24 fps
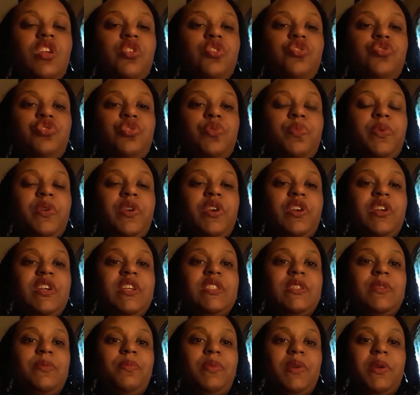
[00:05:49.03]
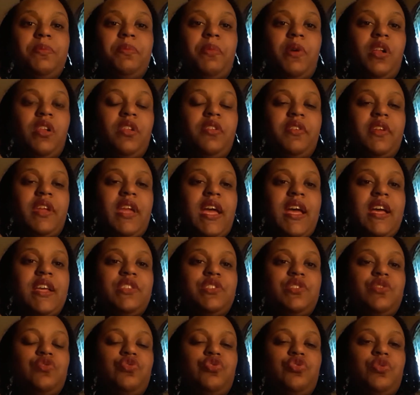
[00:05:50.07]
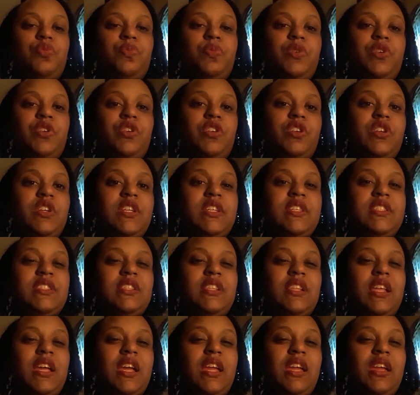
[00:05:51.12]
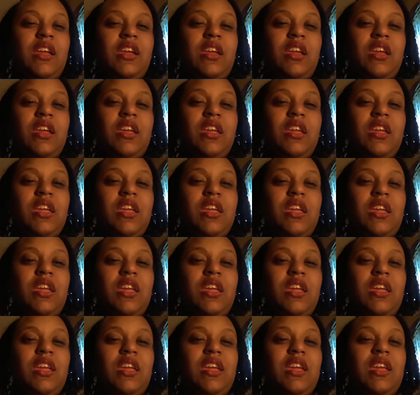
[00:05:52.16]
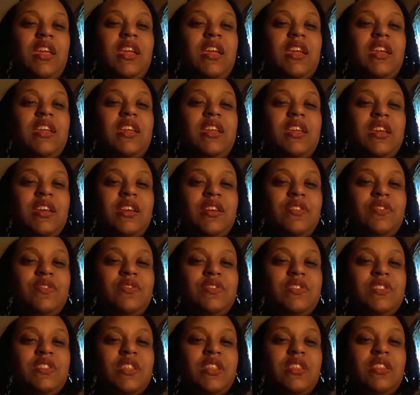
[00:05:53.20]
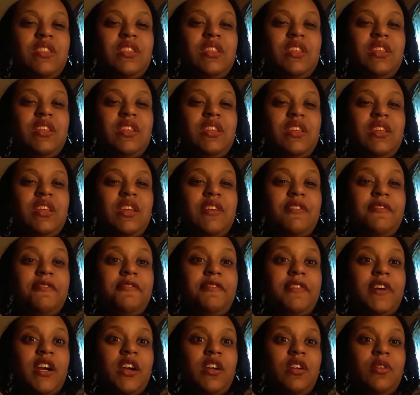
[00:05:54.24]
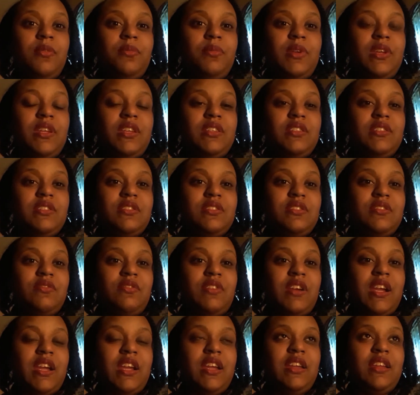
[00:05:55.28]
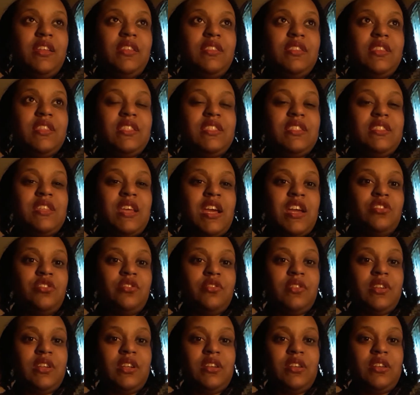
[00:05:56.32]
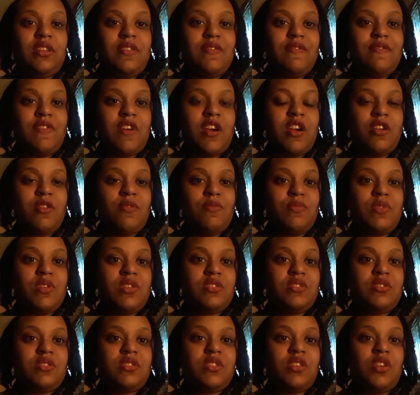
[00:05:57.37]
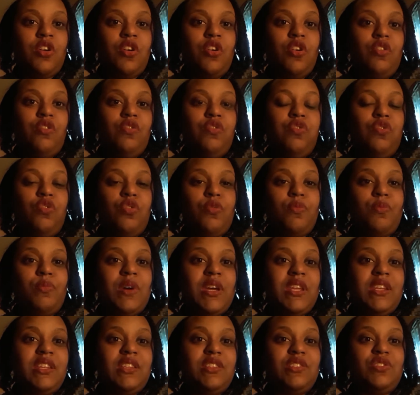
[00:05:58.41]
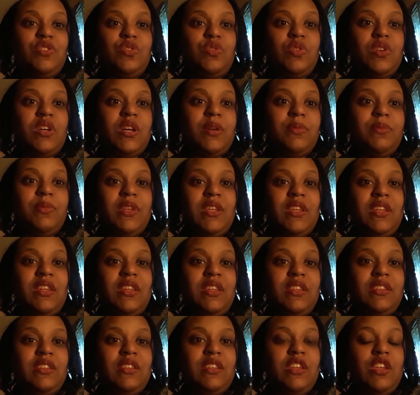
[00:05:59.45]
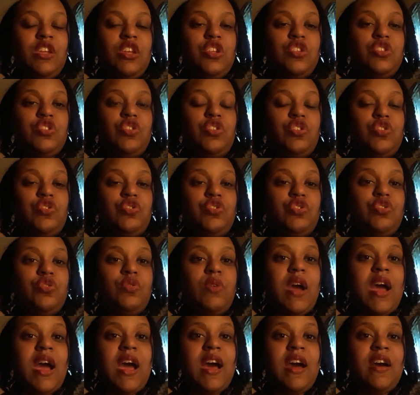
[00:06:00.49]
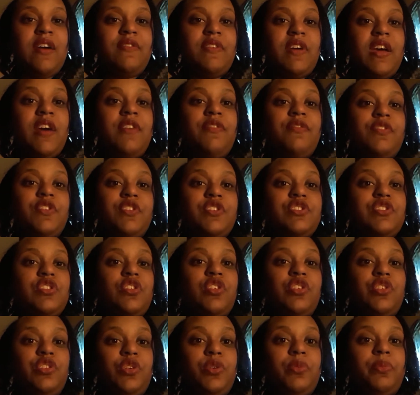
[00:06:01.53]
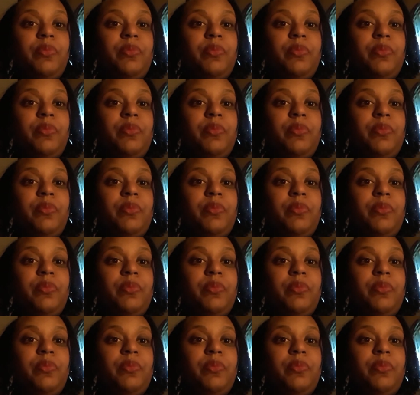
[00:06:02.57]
Jupiter is a big ball of gas. So Jupiter is like, it gives the environment, right? The saturated environment for money to come in. So you do have efforts on your